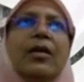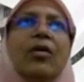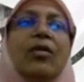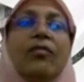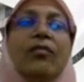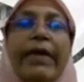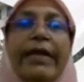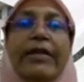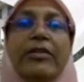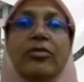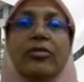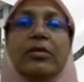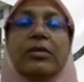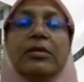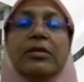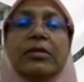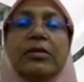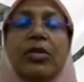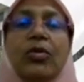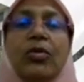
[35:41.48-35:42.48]

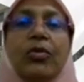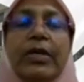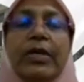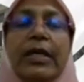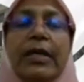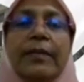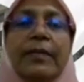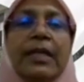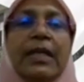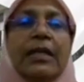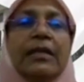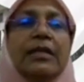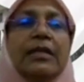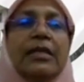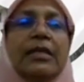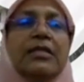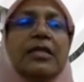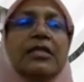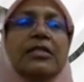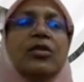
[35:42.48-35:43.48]
conventional theory,
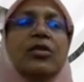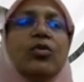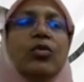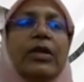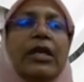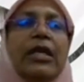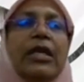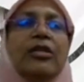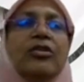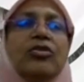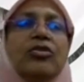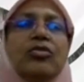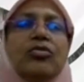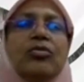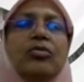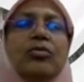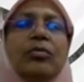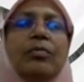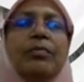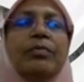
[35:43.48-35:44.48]
they just look
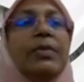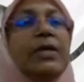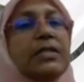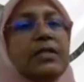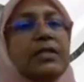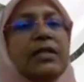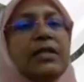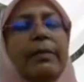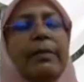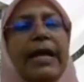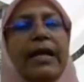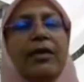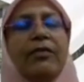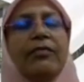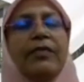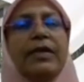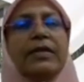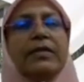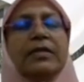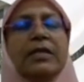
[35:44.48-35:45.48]
into personal
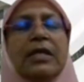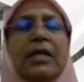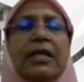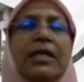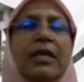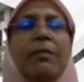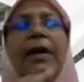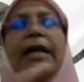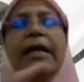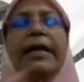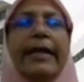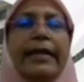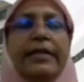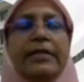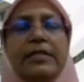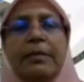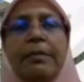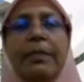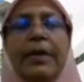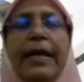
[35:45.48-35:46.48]
benefits, demand
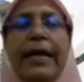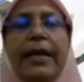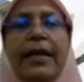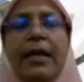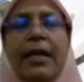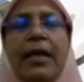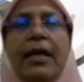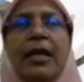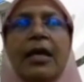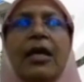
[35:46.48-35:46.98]
and supply.